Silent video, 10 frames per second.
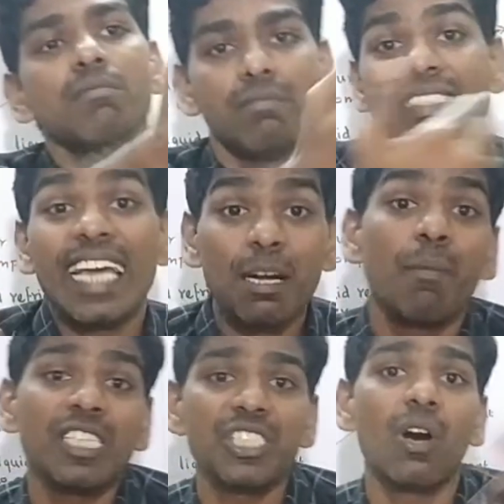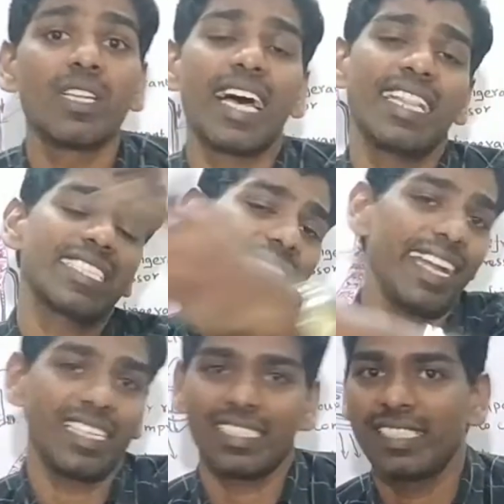that much on the other
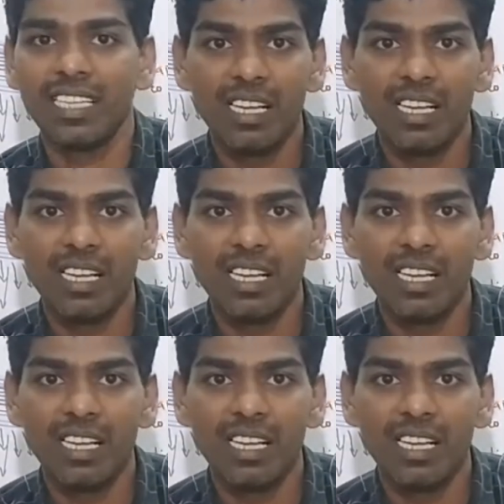sides.